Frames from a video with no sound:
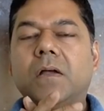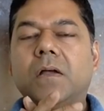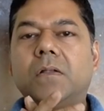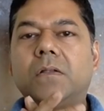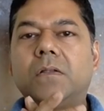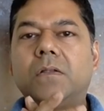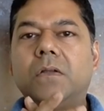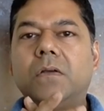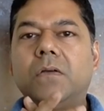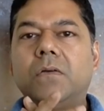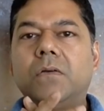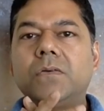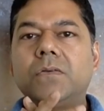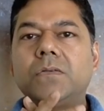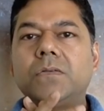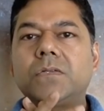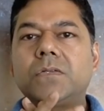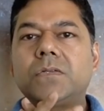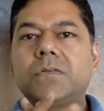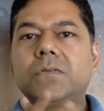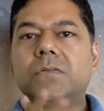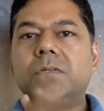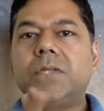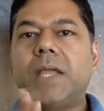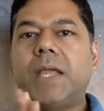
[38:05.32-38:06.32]
Those
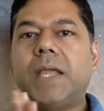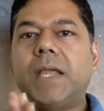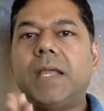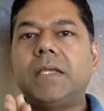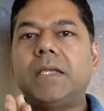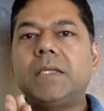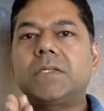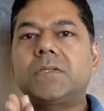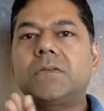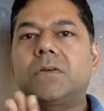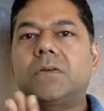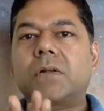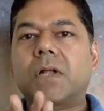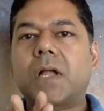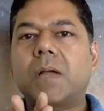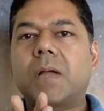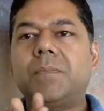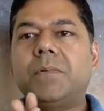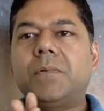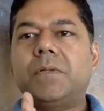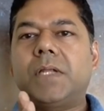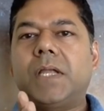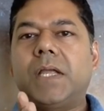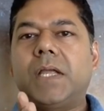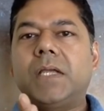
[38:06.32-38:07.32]
2 days or a
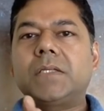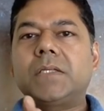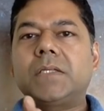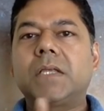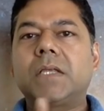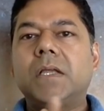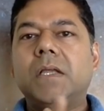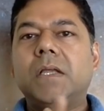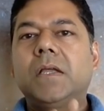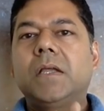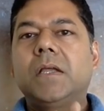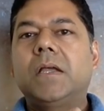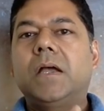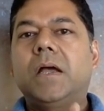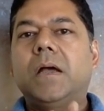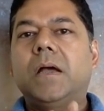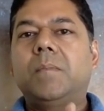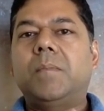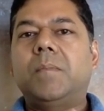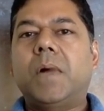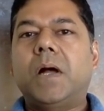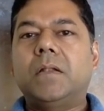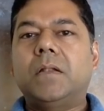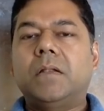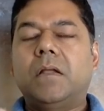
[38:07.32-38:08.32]
couple of days,
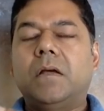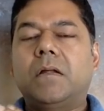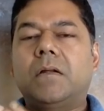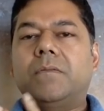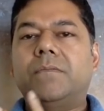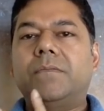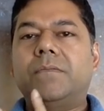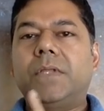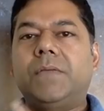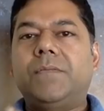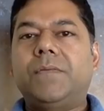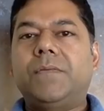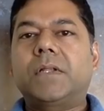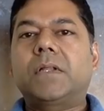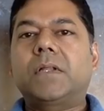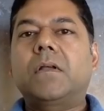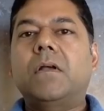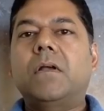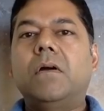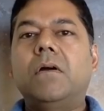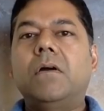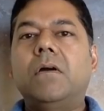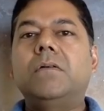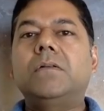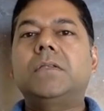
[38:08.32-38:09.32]
a lot of different
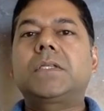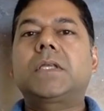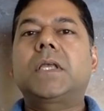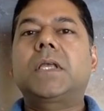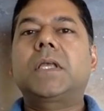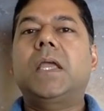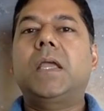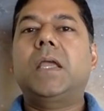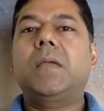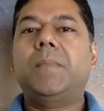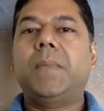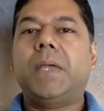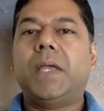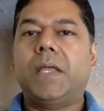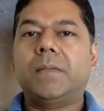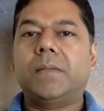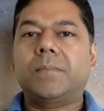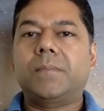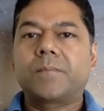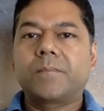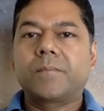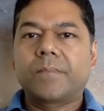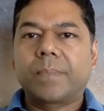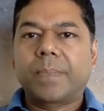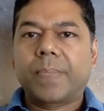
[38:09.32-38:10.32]
codes came
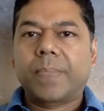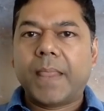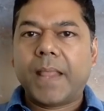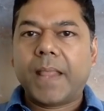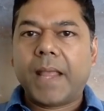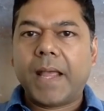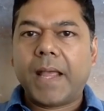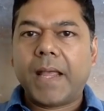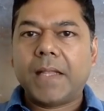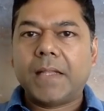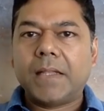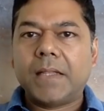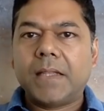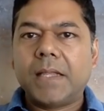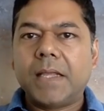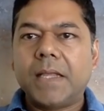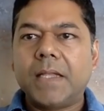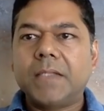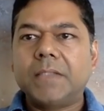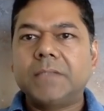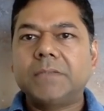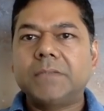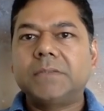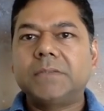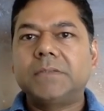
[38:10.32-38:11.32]
in, and
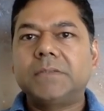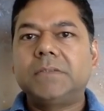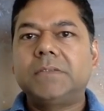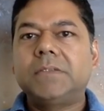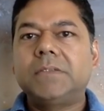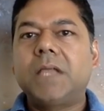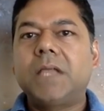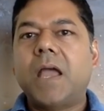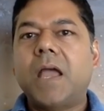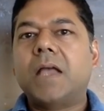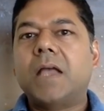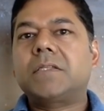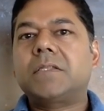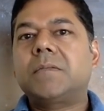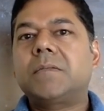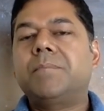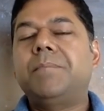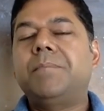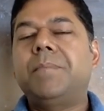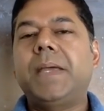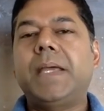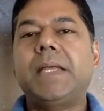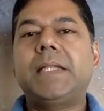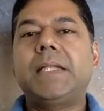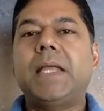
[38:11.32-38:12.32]
then there
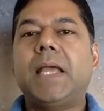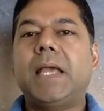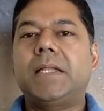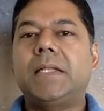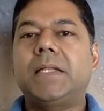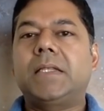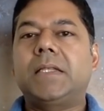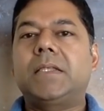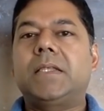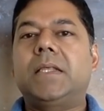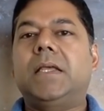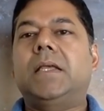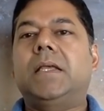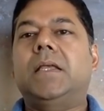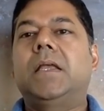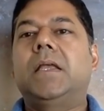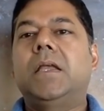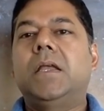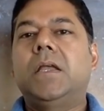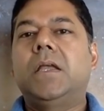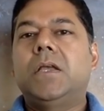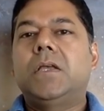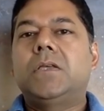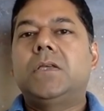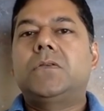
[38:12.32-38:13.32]
hasn't been anything.
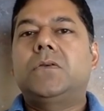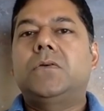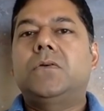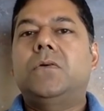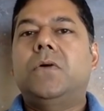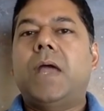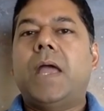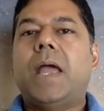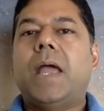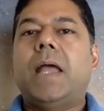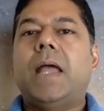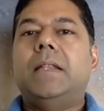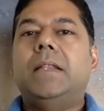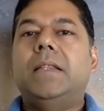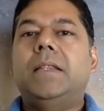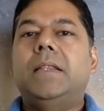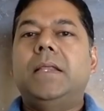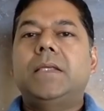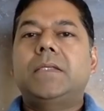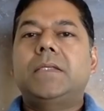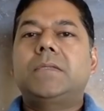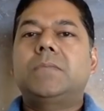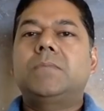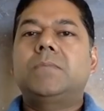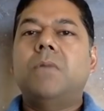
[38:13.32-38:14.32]
So at
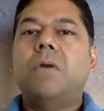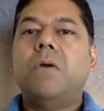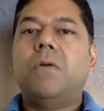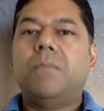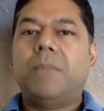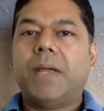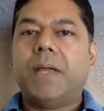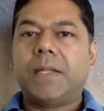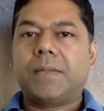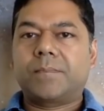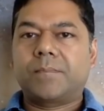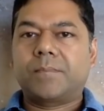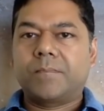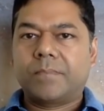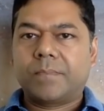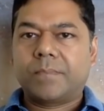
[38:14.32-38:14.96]
this moment,